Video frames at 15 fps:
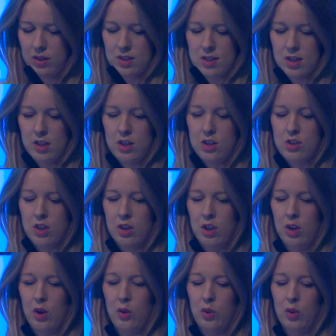the solution
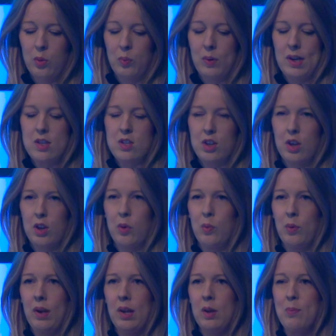that we took,
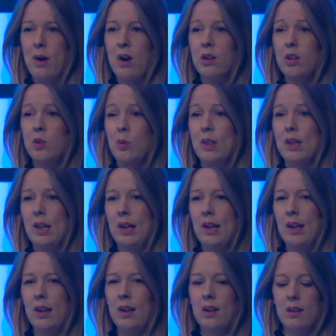we partnered with
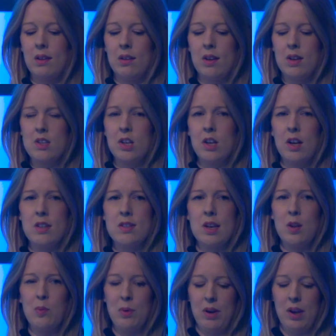Click. I don't know, does
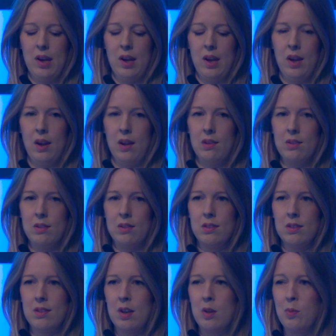anybody
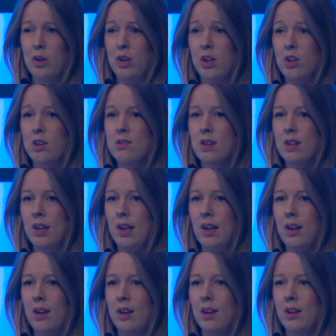use
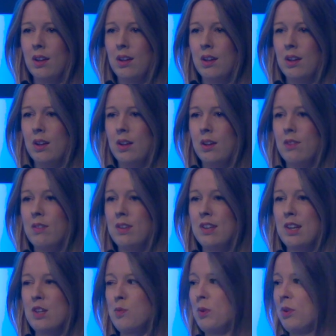Click for
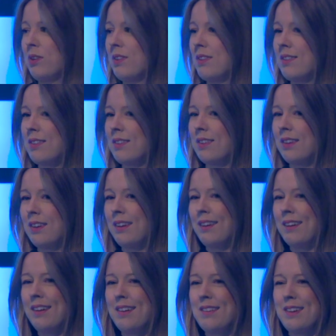dashboards?
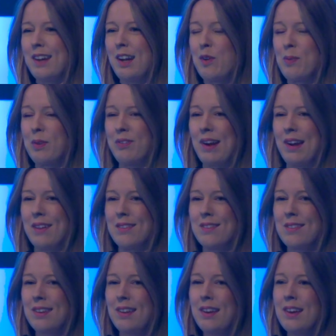I see a couple of
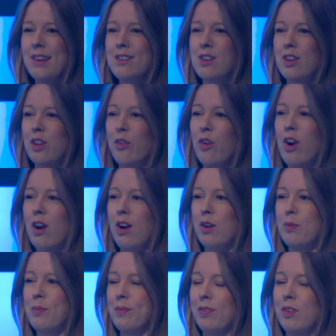hands. So there are
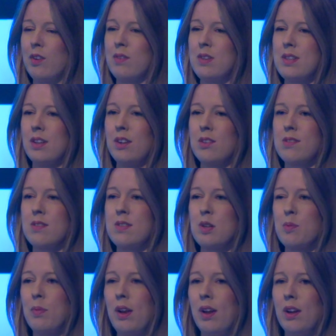obviously lots of
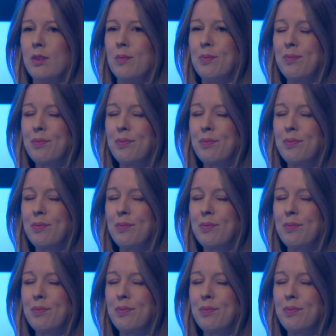similar